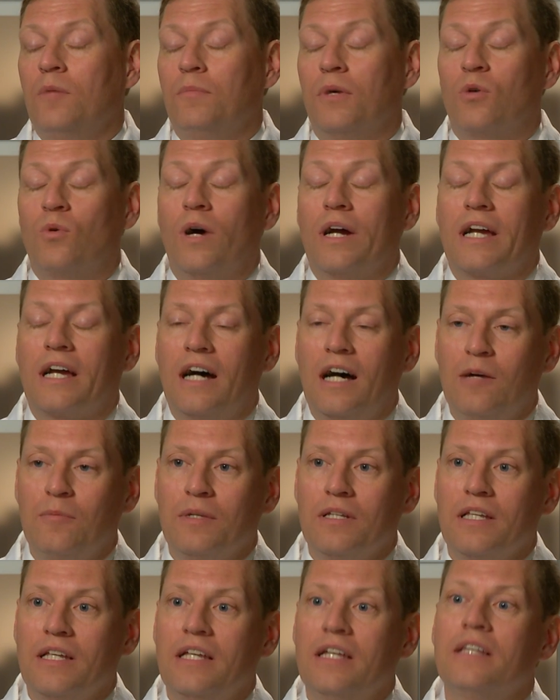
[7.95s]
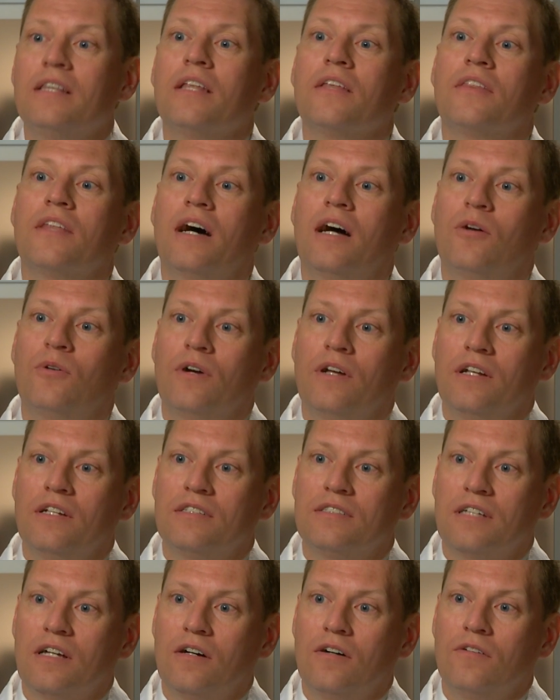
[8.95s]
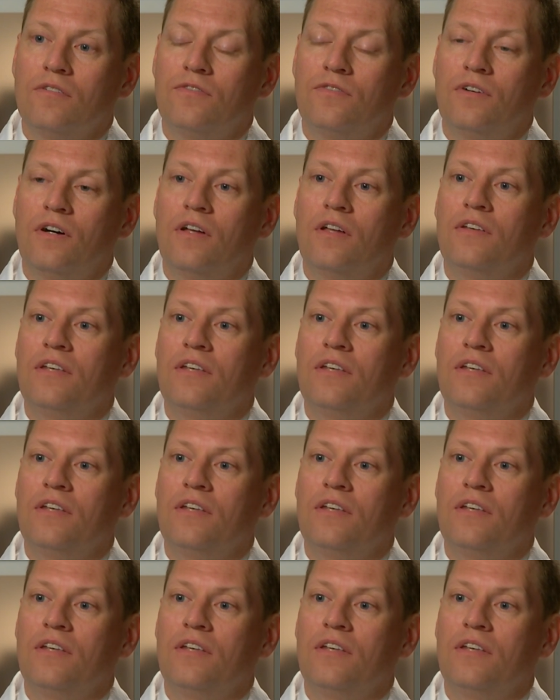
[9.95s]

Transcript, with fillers: But quite commonly in the thyroid itself,